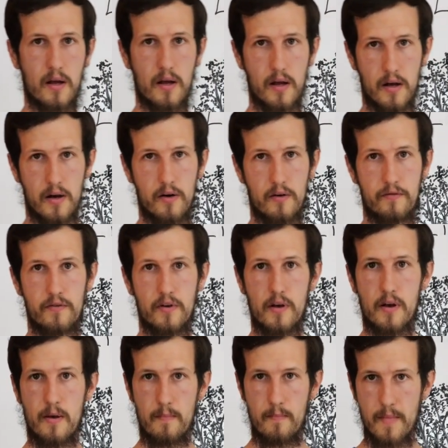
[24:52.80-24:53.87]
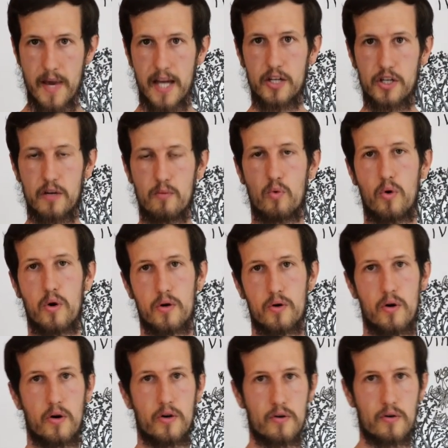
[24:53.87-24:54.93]
of managing water
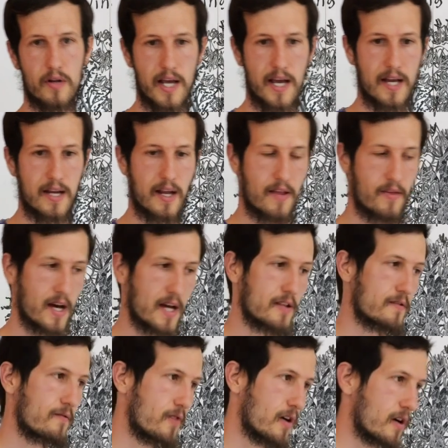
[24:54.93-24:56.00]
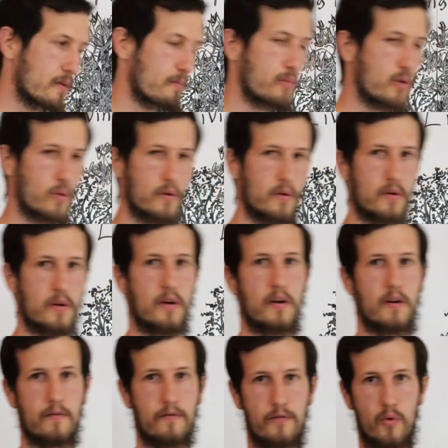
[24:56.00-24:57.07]
on your land, and that is very important
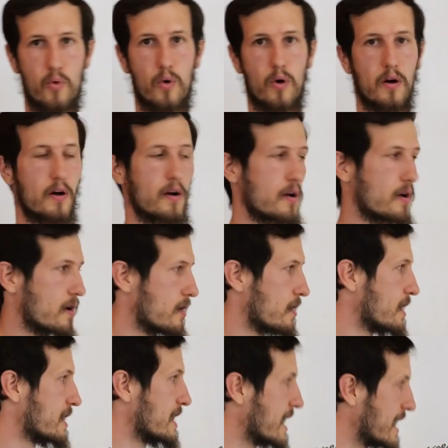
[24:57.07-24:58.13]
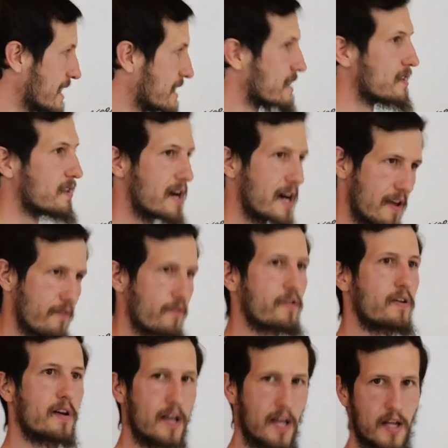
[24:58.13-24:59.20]
for getting the life
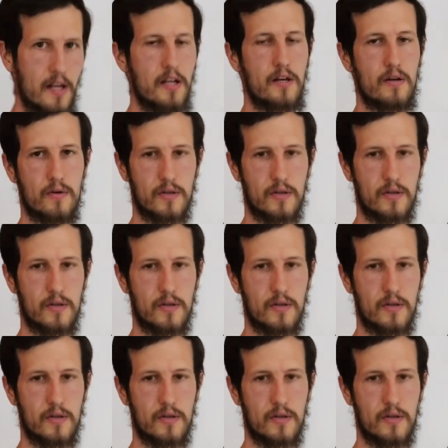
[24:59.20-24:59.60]
into your